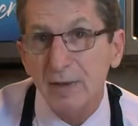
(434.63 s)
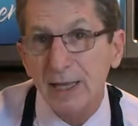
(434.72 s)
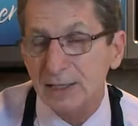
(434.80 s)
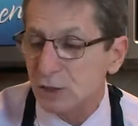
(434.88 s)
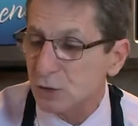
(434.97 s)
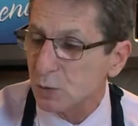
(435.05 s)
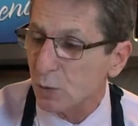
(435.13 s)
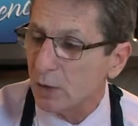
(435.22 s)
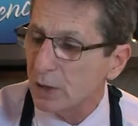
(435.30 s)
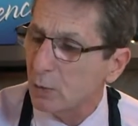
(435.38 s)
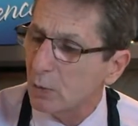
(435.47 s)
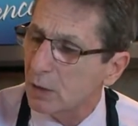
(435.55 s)
That's a
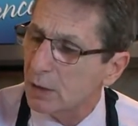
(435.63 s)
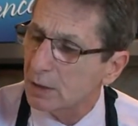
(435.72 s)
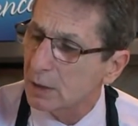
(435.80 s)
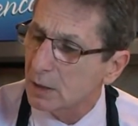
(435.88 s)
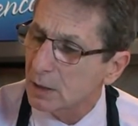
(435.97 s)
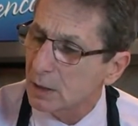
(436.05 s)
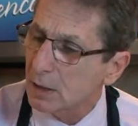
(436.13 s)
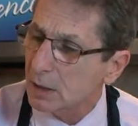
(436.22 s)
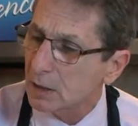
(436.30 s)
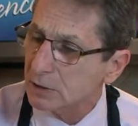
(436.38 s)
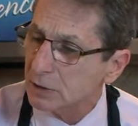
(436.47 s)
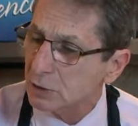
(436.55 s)
21
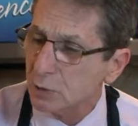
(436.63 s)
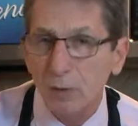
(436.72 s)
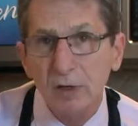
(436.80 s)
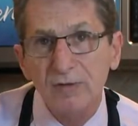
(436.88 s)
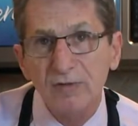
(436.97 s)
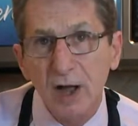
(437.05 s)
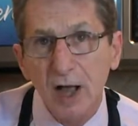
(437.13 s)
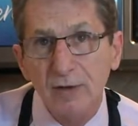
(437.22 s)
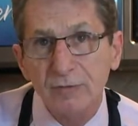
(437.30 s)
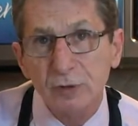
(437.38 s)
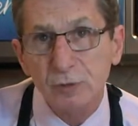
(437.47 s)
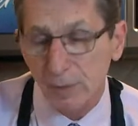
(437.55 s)
to
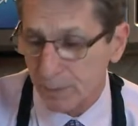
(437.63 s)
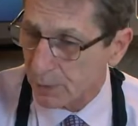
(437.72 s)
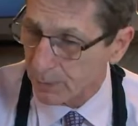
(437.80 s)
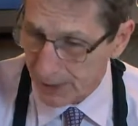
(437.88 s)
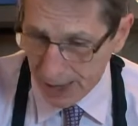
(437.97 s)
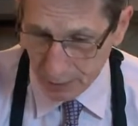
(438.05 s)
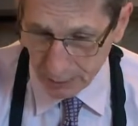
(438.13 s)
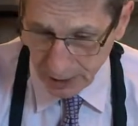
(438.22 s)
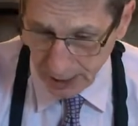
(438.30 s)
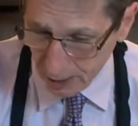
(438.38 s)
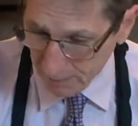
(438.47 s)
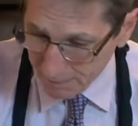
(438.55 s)
25 shrimp per pound
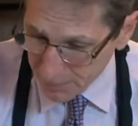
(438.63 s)
count.